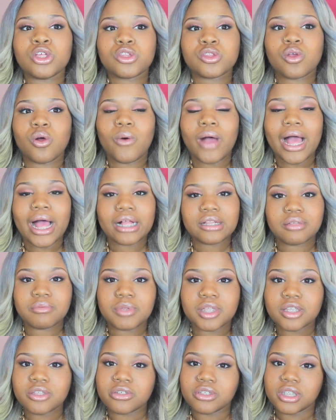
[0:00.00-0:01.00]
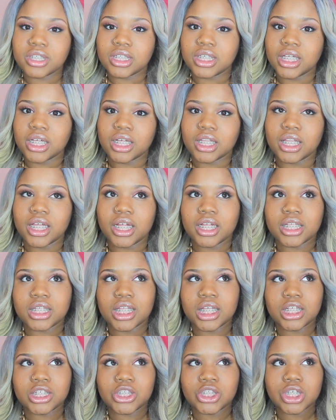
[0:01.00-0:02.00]
So I had some 613 hair there in
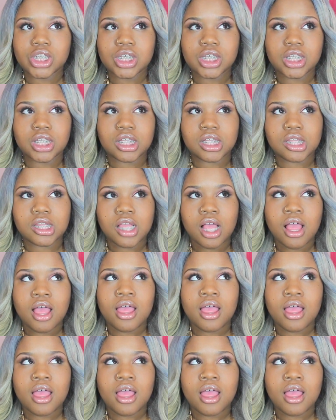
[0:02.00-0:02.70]
the inches